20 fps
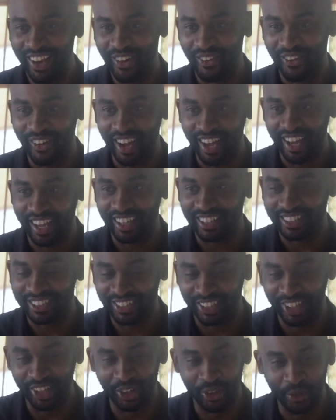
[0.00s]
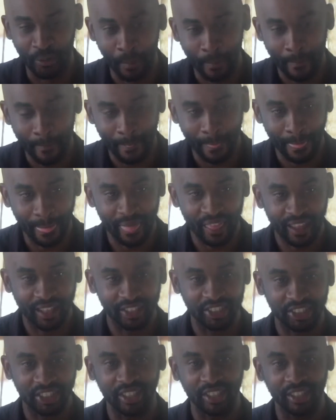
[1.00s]
Right. So
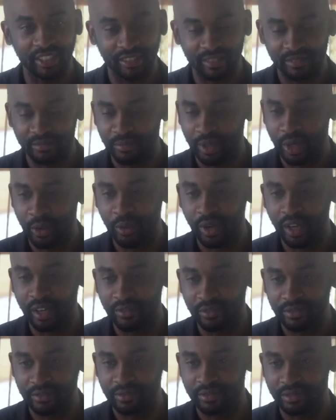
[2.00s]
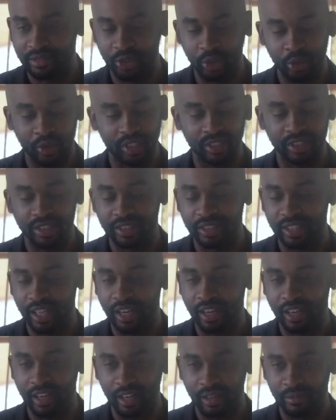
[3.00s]
my wife, Julia, she set
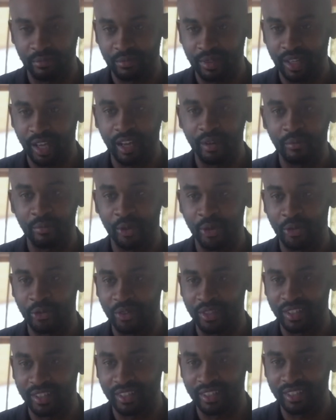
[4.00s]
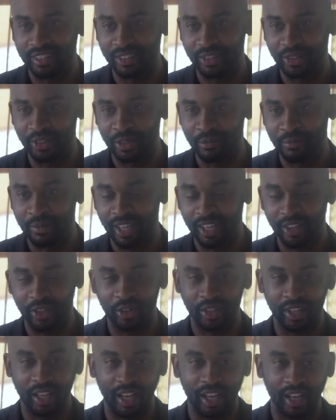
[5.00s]
it up kind of perfectly, I'm not
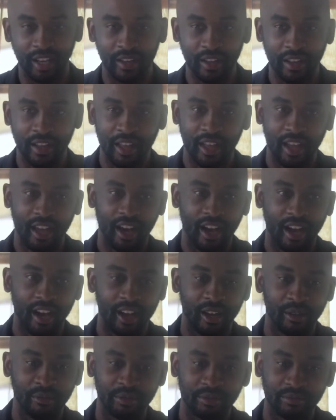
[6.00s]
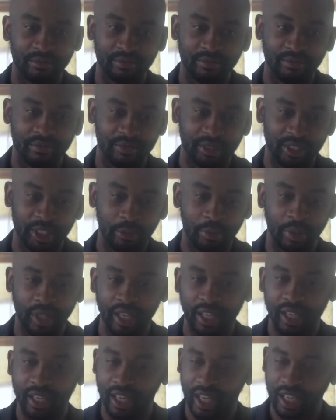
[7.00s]
going to lie. She
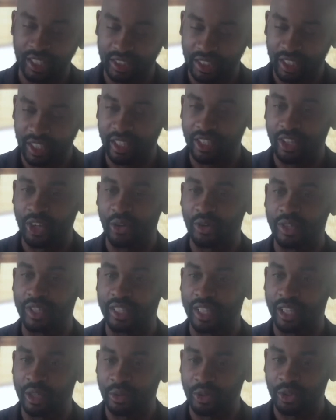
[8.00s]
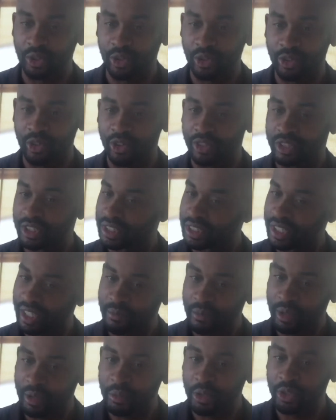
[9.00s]
played it like she didn't know anything was going on. She said,
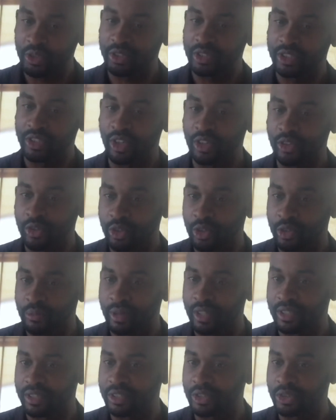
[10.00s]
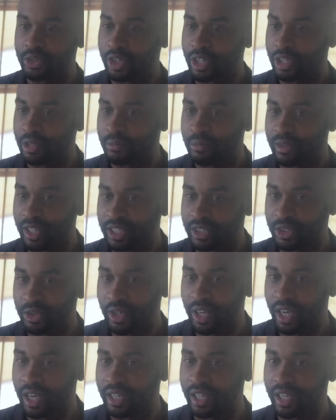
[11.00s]
maybe you should talk to her about this dream that you
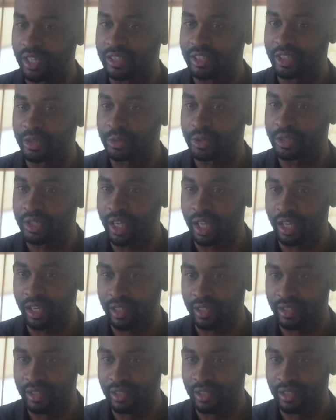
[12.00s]
had that she was gay.